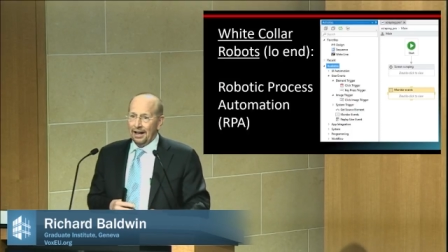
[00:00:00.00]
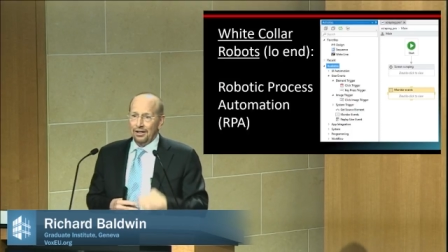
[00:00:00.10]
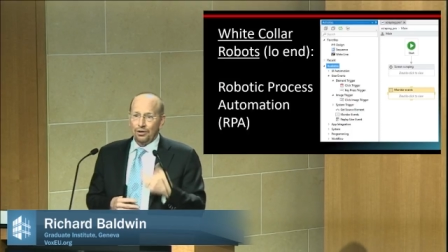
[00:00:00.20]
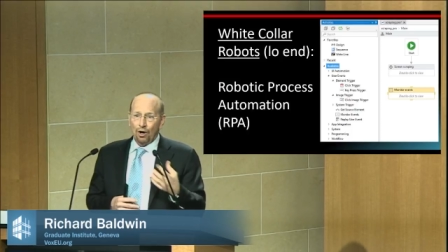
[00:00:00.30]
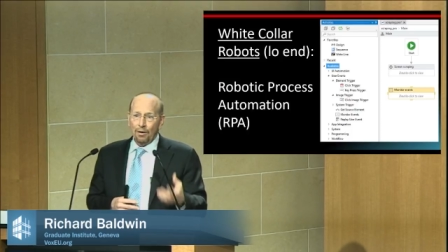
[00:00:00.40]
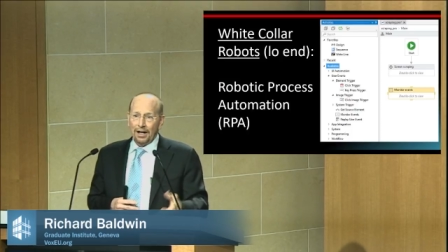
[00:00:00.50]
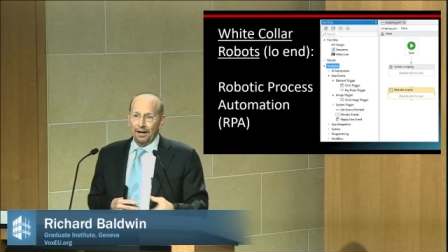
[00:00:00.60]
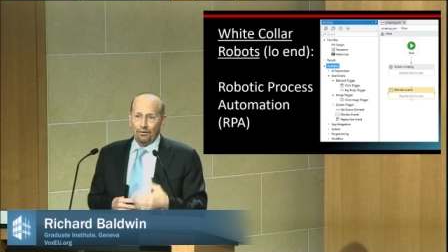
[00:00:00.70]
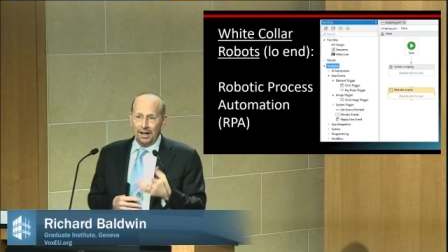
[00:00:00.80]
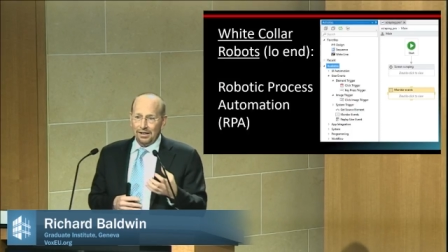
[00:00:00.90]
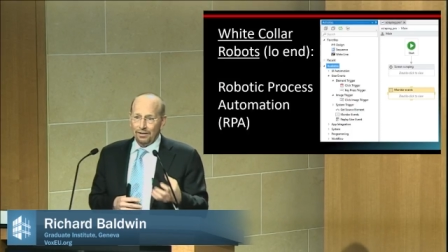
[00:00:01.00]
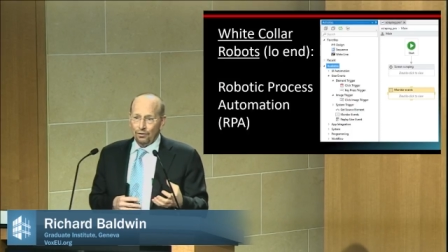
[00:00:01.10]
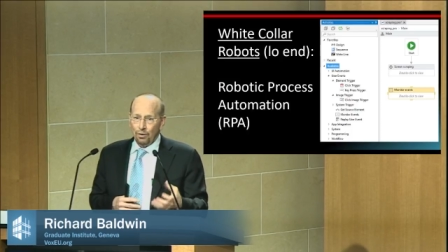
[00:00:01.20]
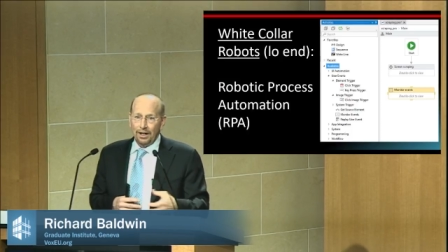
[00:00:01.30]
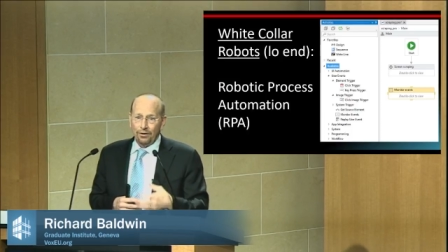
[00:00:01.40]
It's growing at rates
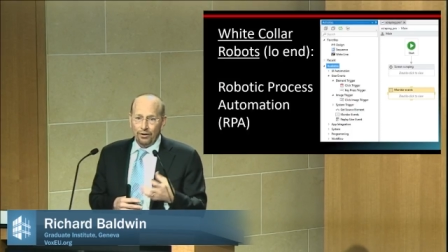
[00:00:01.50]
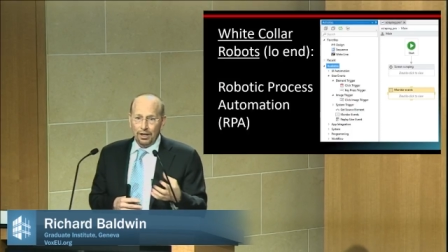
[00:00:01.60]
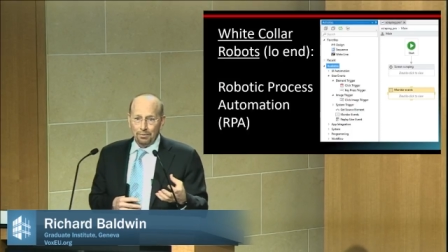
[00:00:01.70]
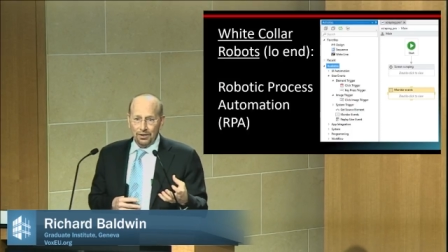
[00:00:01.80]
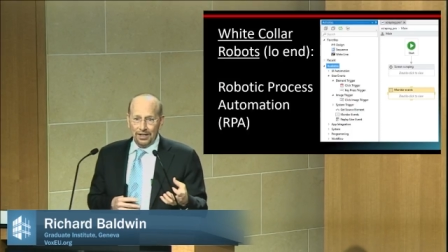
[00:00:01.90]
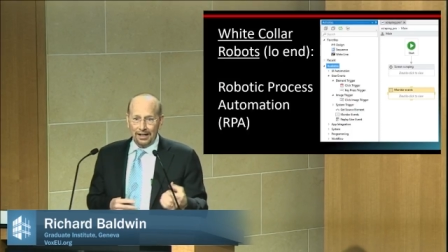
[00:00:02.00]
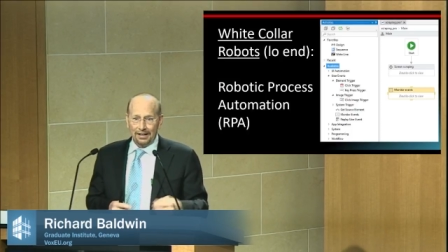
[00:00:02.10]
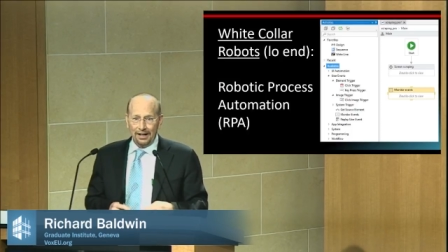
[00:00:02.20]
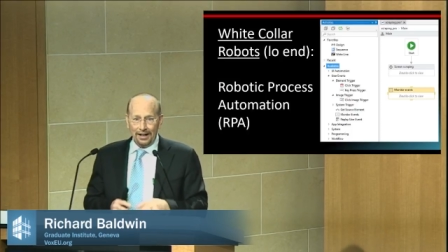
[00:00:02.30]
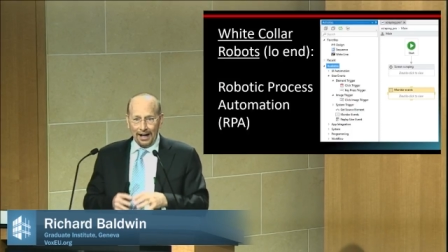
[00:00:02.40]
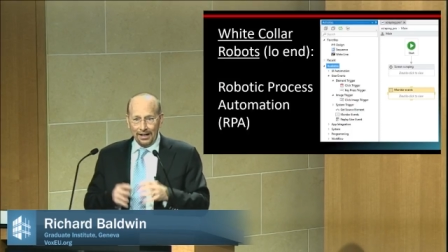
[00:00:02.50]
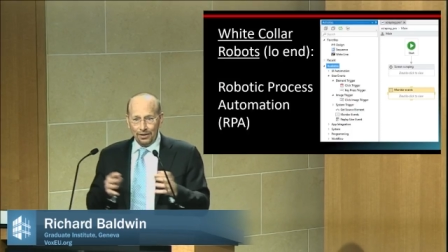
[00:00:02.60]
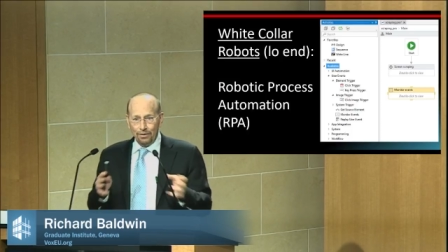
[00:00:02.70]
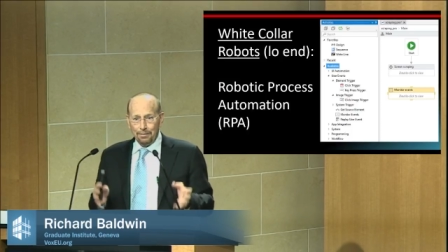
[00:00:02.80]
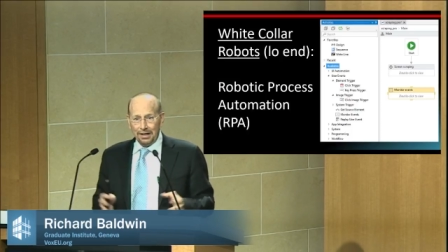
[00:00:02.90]
of 20, 30%, and
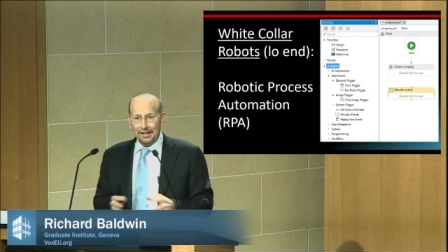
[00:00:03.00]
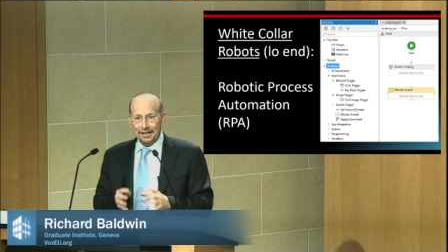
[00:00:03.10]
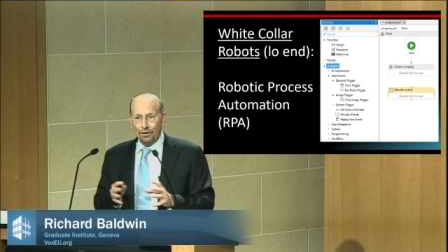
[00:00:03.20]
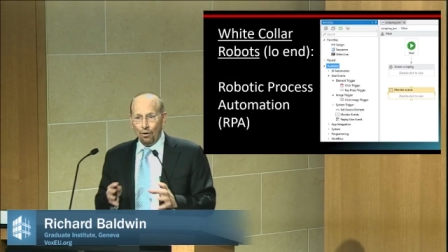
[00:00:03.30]
it's replacing